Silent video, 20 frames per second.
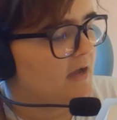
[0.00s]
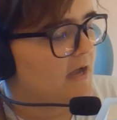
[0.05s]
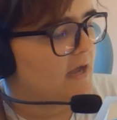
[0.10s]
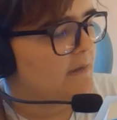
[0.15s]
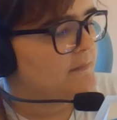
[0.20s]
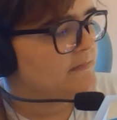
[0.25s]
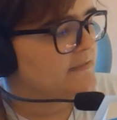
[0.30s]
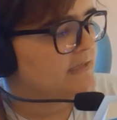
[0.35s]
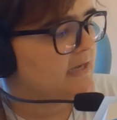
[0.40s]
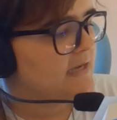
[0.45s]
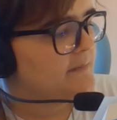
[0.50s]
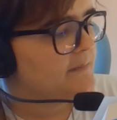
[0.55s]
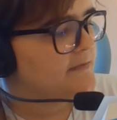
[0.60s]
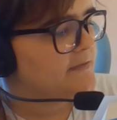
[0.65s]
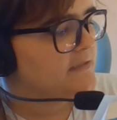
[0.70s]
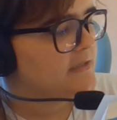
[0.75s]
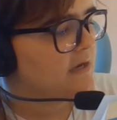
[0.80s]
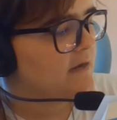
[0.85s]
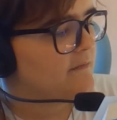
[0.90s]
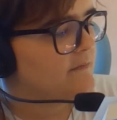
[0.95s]
I was able
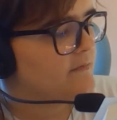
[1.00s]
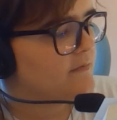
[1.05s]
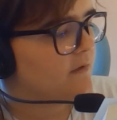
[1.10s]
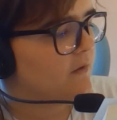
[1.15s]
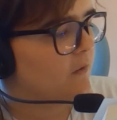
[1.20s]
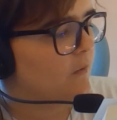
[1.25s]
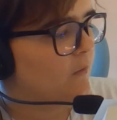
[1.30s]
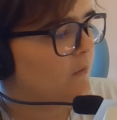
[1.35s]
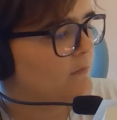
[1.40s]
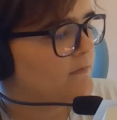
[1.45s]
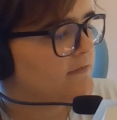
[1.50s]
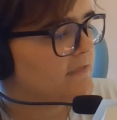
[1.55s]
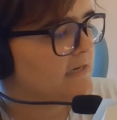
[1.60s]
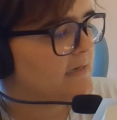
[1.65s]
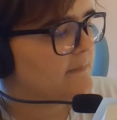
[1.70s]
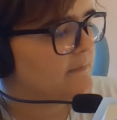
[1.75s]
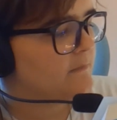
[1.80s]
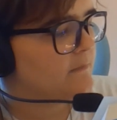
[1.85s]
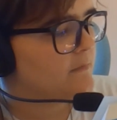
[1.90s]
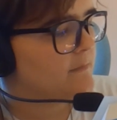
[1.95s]
to cover the whole
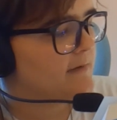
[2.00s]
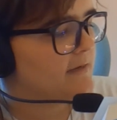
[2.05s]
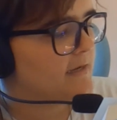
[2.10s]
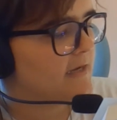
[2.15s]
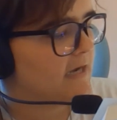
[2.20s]
table where my